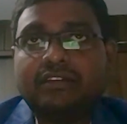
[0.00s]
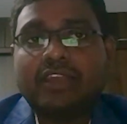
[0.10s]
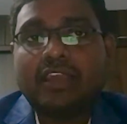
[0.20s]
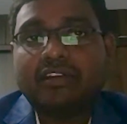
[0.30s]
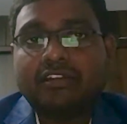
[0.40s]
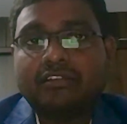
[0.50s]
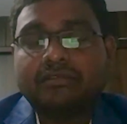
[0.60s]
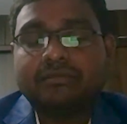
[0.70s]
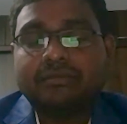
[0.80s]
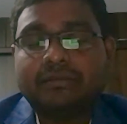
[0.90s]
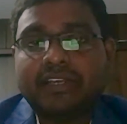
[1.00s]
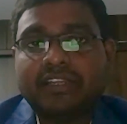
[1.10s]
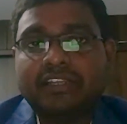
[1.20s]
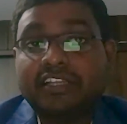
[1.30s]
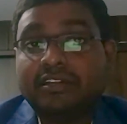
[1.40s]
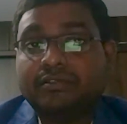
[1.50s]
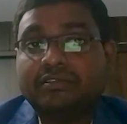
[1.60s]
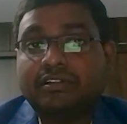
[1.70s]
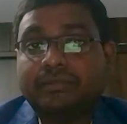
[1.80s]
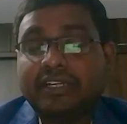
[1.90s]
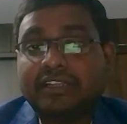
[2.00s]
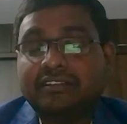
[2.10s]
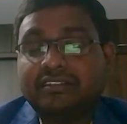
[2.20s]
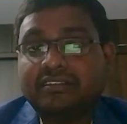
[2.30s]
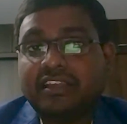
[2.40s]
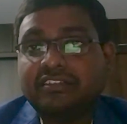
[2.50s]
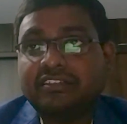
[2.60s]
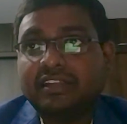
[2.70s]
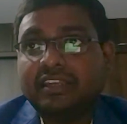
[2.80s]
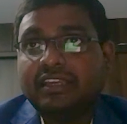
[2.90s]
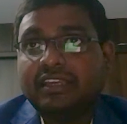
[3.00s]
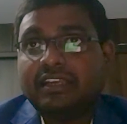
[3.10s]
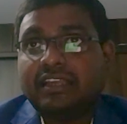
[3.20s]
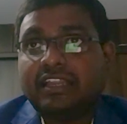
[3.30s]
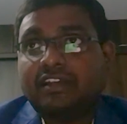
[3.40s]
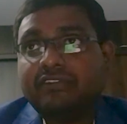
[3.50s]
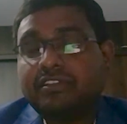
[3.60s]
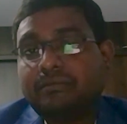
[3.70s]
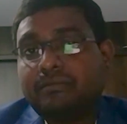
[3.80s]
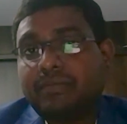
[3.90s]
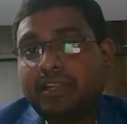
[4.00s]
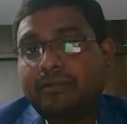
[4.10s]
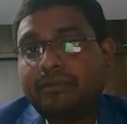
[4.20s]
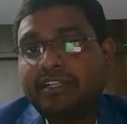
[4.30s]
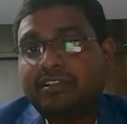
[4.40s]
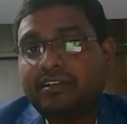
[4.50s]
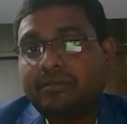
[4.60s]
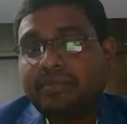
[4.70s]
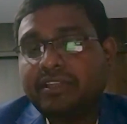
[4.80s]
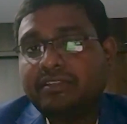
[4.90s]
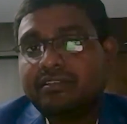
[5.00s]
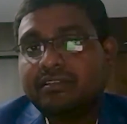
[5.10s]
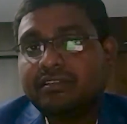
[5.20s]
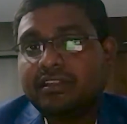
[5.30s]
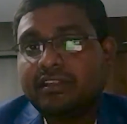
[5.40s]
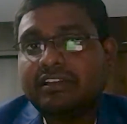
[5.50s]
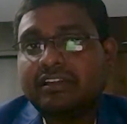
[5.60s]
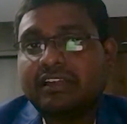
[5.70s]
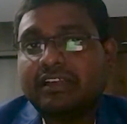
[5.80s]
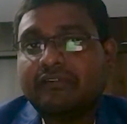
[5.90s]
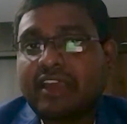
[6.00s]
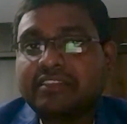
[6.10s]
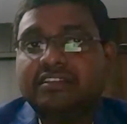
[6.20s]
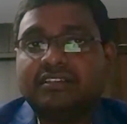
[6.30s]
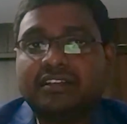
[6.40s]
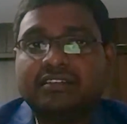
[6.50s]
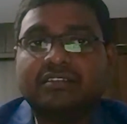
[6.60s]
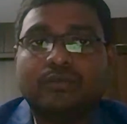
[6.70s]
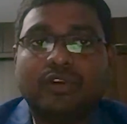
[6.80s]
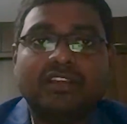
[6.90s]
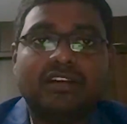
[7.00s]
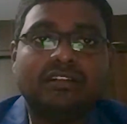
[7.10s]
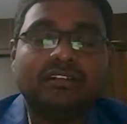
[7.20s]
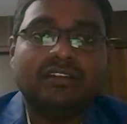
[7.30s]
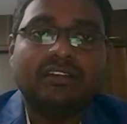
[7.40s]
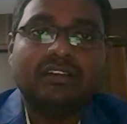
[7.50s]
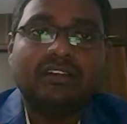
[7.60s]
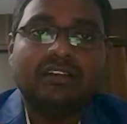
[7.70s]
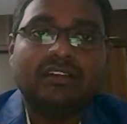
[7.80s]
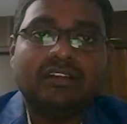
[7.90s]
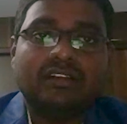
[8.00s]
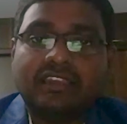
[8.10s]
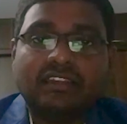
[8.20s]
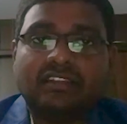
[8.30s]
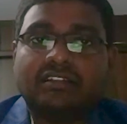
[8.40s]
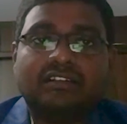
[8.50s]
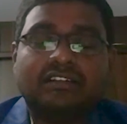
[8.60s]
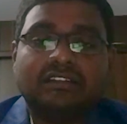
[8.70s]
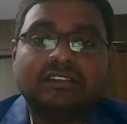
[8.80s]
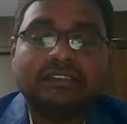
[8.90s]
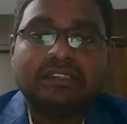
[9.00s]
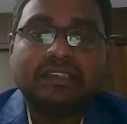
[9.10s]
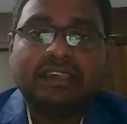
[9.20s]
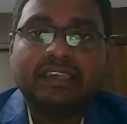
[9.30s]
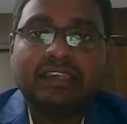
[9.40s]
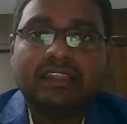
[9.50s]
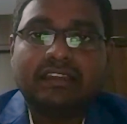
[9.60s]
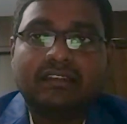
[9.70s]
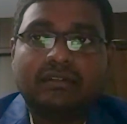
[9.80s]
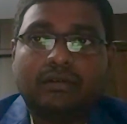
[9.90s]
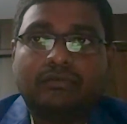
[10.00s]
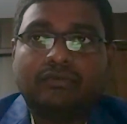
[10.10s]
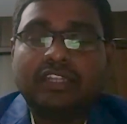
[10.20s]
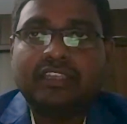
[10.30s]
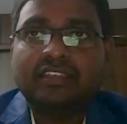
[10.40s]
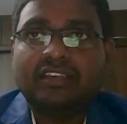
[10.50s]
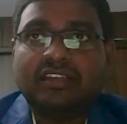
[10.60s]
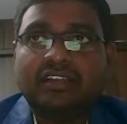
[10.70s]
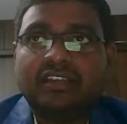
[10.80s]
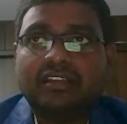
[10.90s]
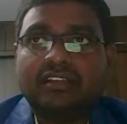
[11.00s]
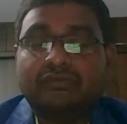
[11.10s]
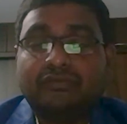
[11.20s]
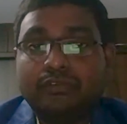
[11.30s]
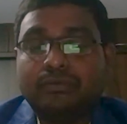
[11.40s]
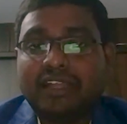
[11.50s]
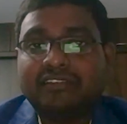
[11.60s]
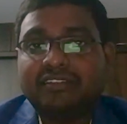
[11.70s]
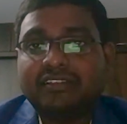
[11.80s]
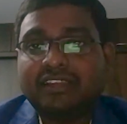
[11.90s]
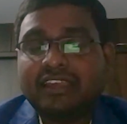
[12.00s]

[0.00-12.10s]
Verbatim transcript: we have announcement by Indian Council of Medical Research, along with some biomedical companies, several vaccine trials are going on like in other countries. And hopefully, uh, in few months,